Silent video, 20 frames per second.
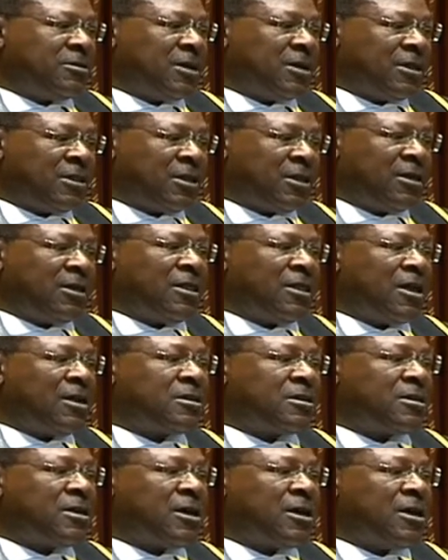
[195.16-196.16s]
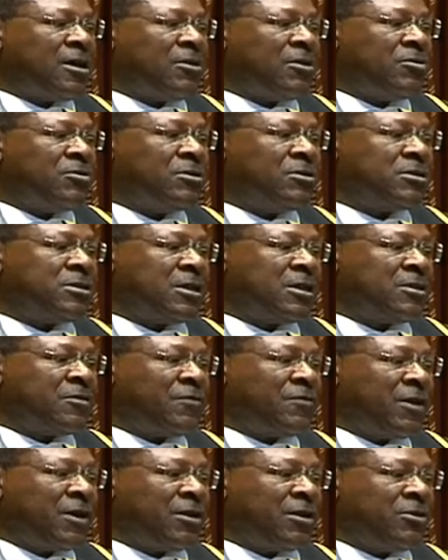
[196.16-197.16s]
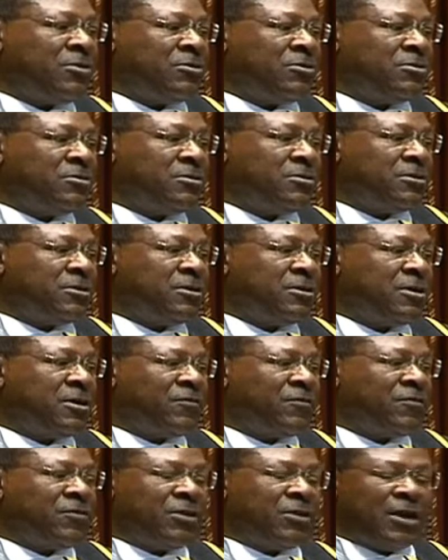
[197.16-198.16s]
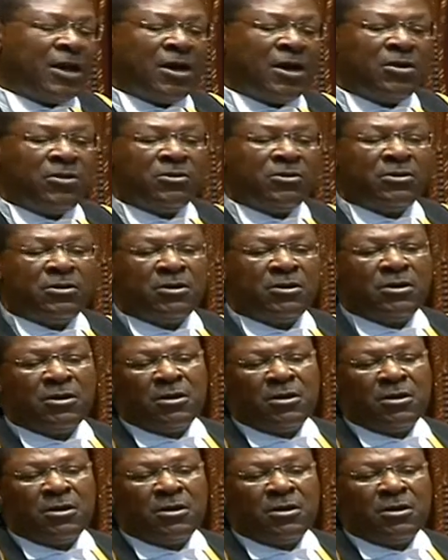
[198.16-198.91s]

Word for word: So I think that uh, would satisfy you for now.